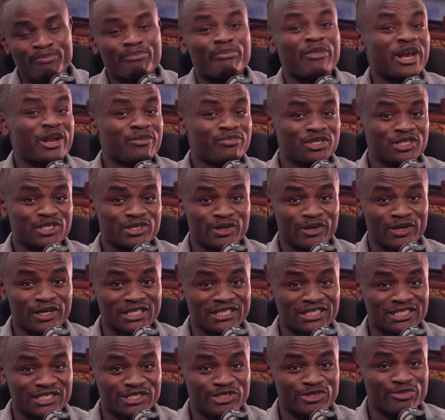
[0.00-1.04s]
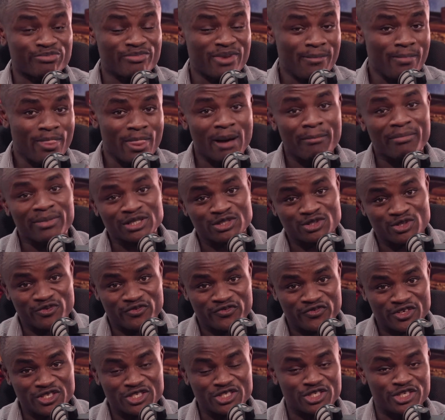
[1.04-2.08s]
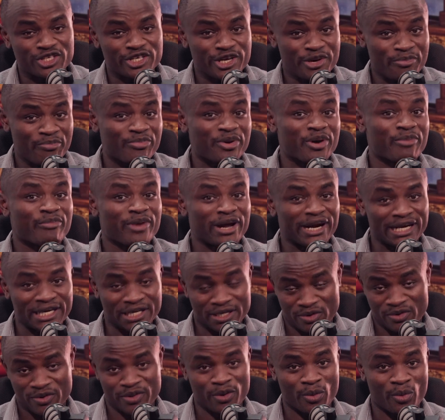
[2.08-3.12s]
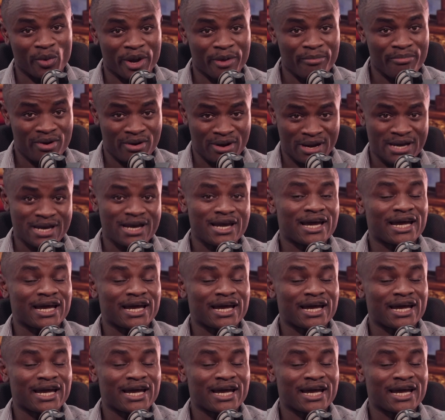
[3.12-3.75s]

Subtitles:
My name is Collins Juma. I'm a software engineer, primarily on the web,